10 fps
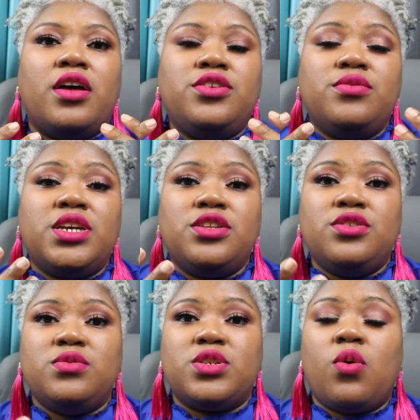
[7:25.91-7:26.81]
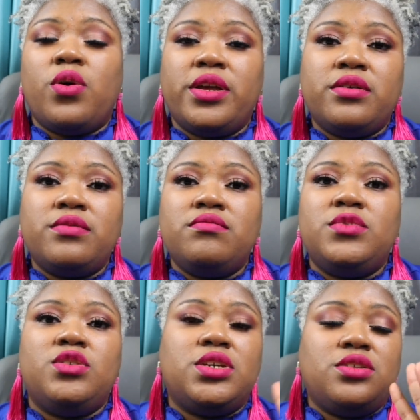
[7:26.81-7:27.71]
you can use oil,
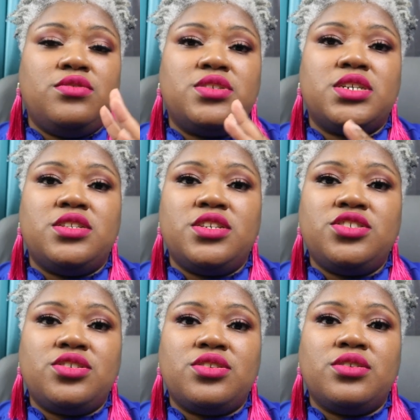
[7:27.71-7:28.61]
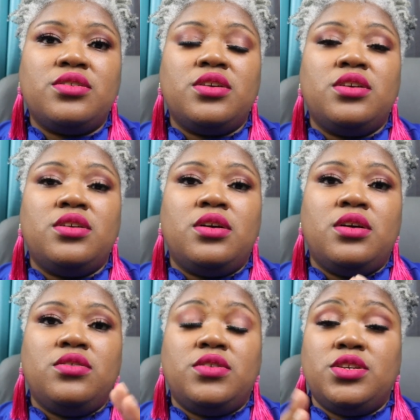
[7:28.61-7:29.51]
you can use conditioner,
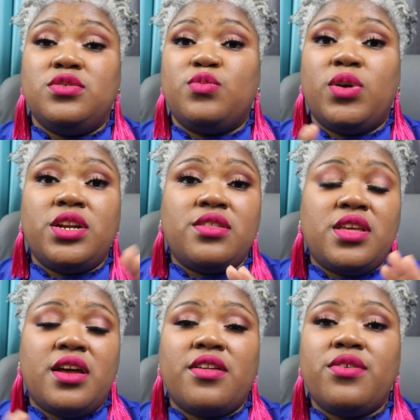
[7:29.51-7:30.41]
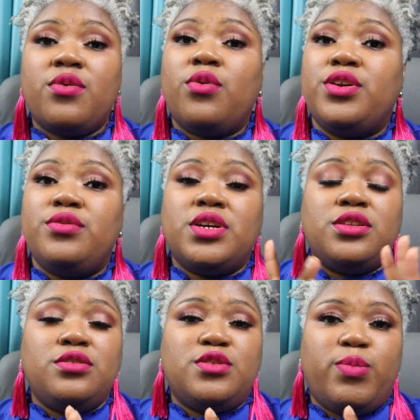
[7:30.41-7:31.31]
you can use one or the other, or you
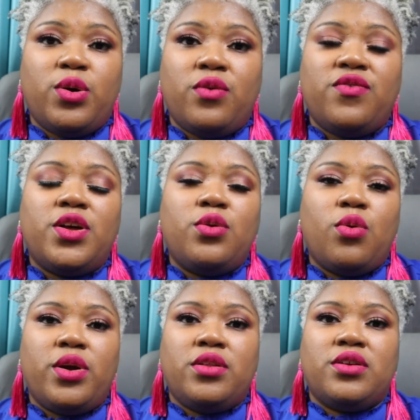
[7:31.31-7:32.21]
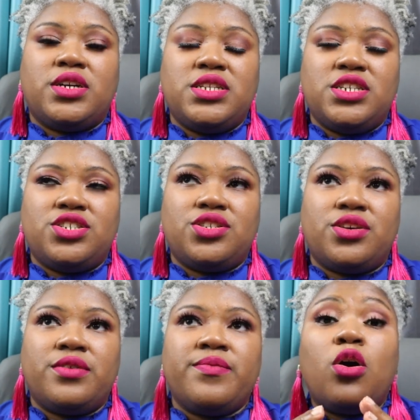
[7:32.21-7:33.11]
can use both, an oil or
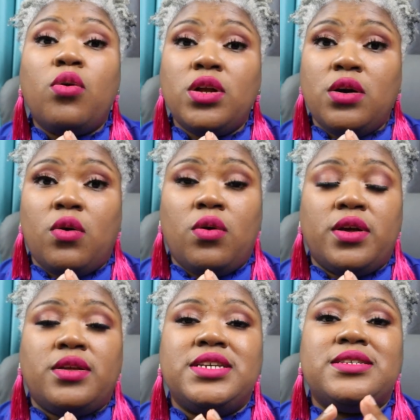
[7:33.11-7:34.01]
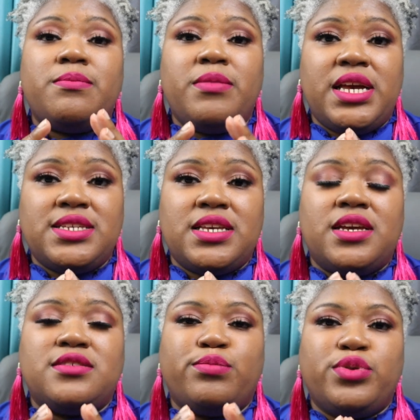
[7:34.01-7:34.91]
conditioner. Coconut oil is amazing
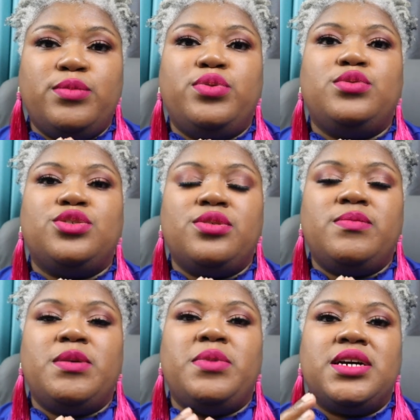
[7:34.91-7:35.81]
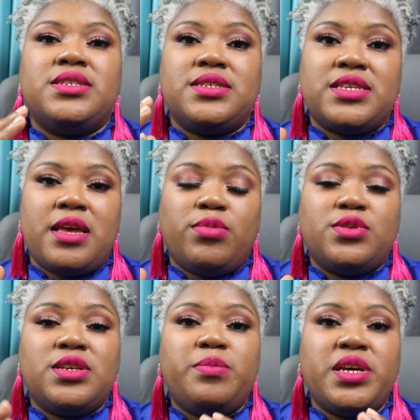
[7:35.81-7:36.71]
as a pre-poo treatment because it's able
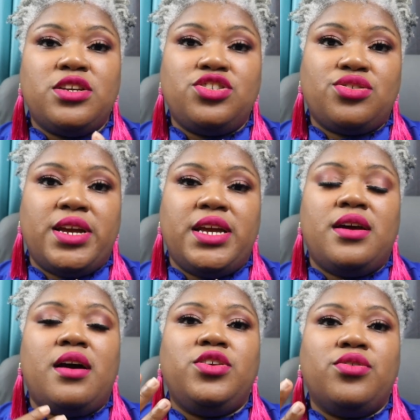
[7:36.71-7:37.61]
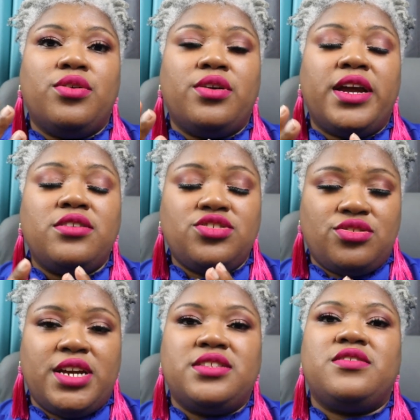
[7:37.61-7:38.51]
to penetrate your
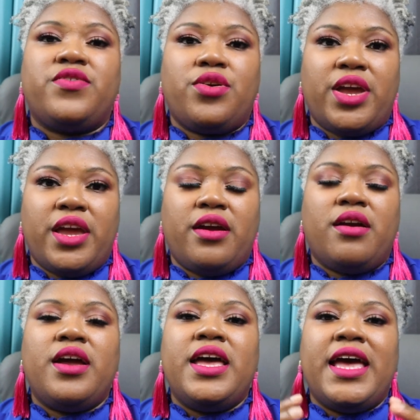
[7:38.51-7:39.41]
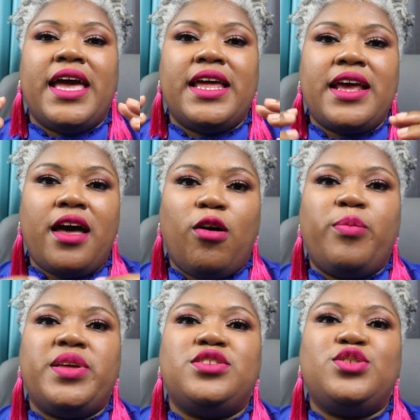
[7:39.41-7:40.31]
strands of your hair and
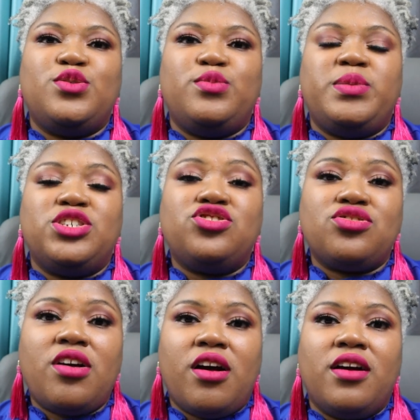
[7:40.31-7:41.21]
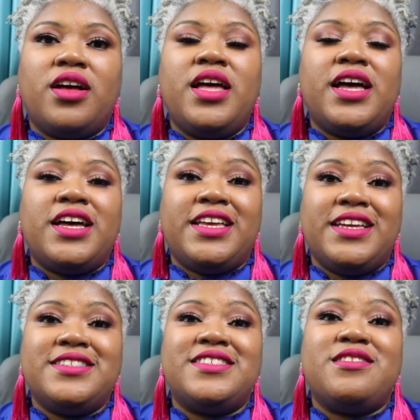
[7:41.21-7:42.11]
help it to be strong
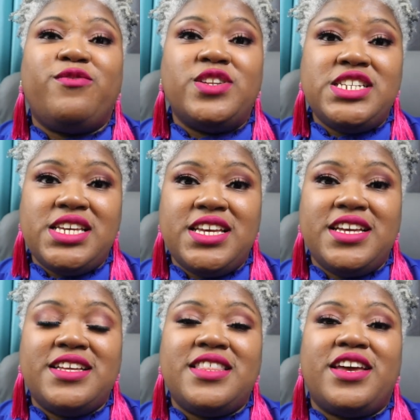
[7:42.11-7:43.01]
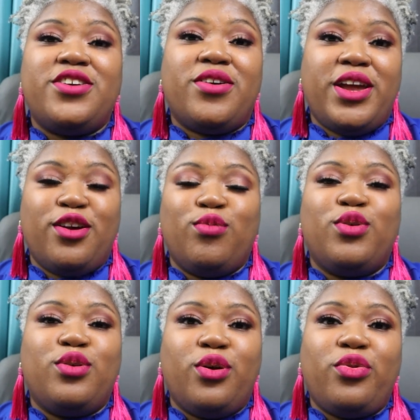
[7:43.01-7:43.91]
against the fatigue that your hair
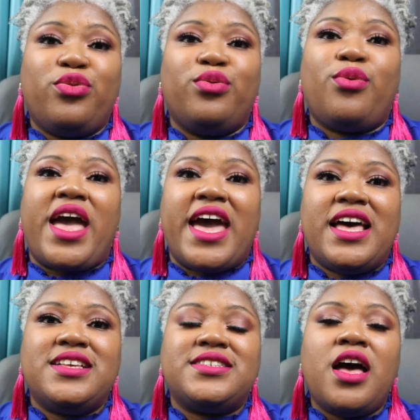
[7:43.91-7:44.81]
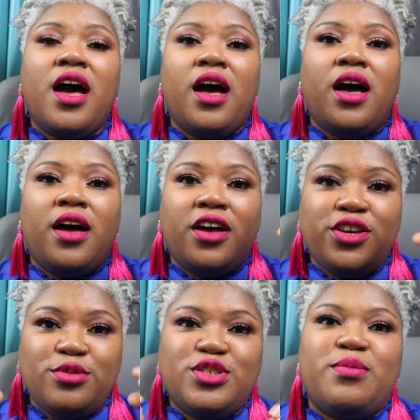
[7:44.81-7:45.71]
will go through as
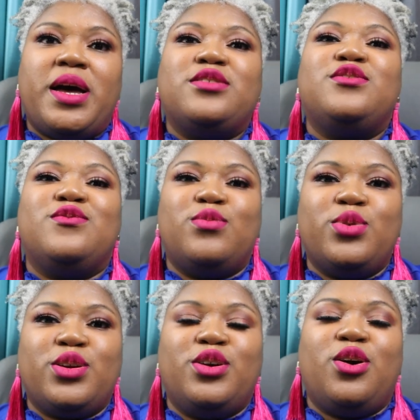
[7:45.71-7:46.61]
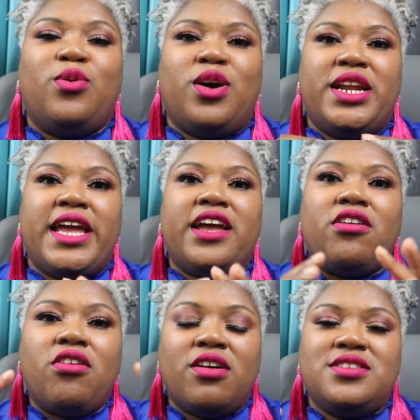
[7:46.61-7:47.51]
huge amounts of water go on it and
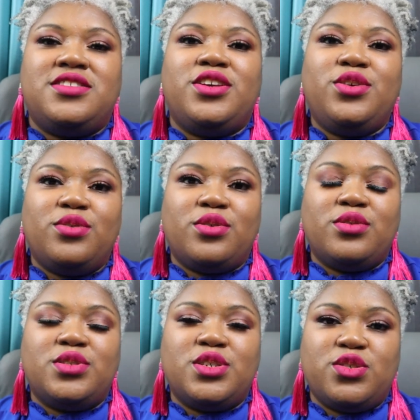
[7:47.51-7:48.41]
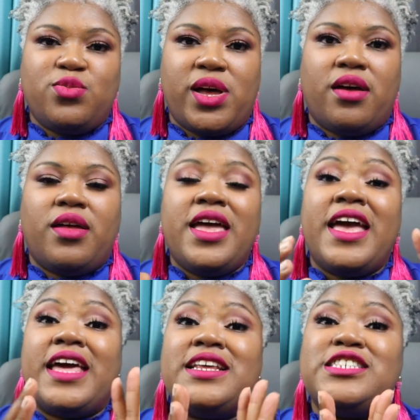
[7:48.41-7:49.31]
cause the cuticle to swell.
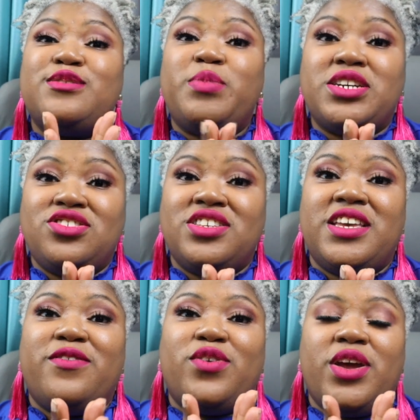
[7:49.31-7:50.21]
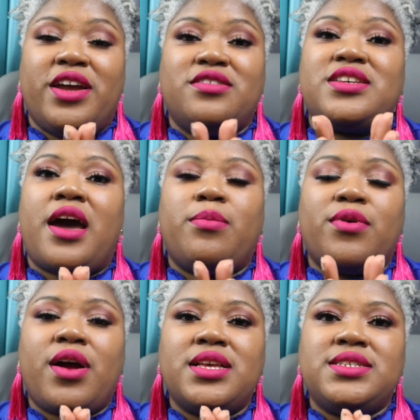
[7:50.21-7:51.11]
And especially if your hair is high
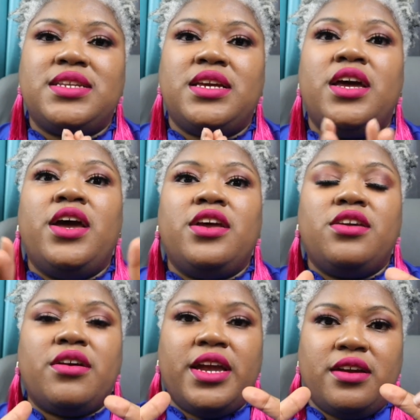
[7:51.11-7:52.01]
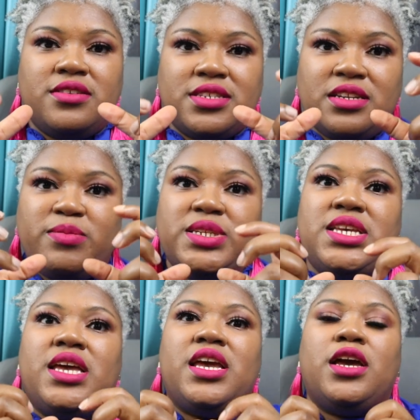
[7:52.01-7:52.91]
porosity, your hair is going to be
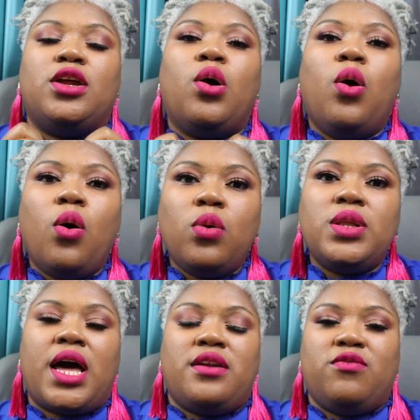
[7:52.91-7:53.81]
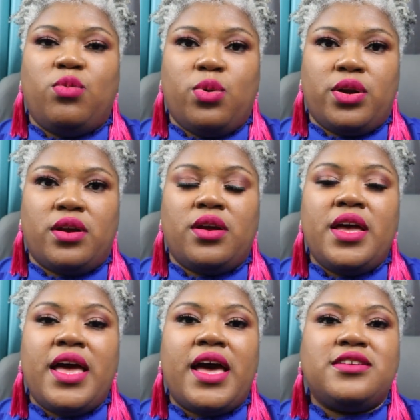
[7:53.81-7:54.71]
taking in a whole lot of water
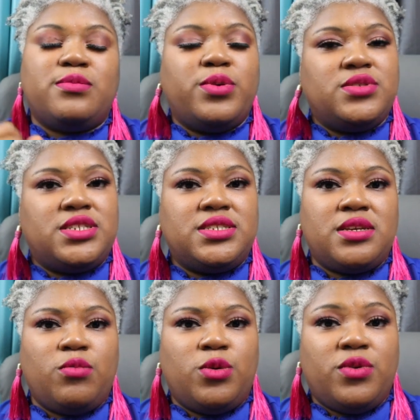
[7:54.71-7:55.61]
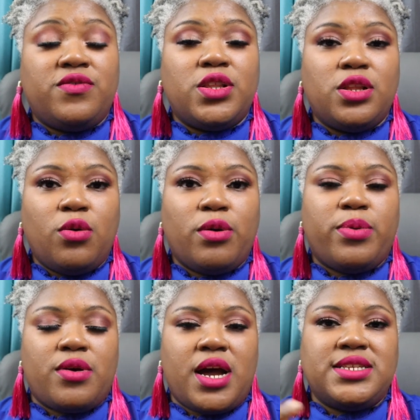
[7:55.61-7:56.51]
as opposed to someone with lower
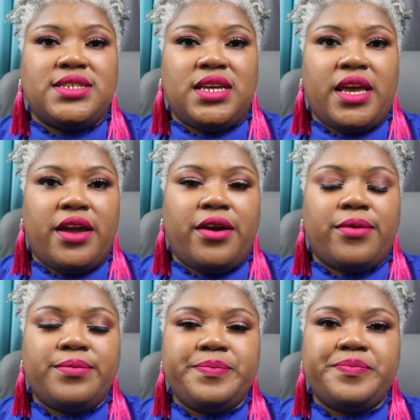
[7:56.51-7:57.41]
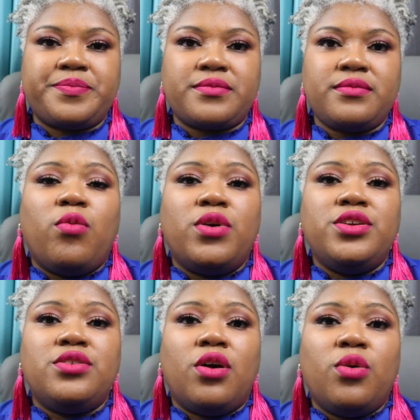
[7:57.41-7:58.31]
porosity hair. I want
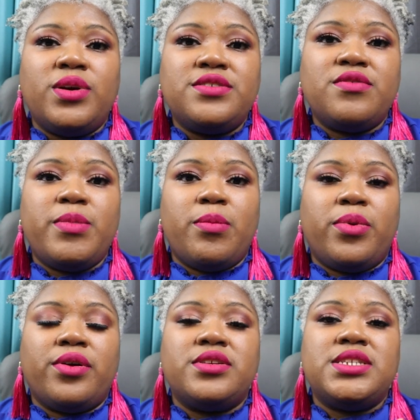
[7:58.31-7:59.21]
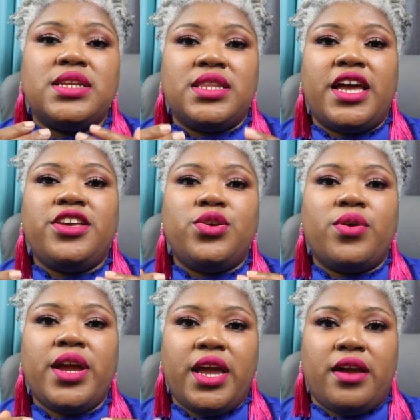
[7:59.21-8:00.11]
you to always remember to let
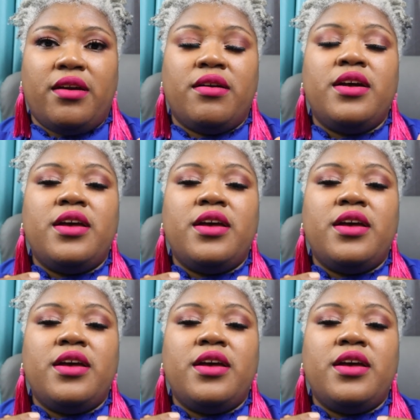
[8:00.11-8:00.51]
your hair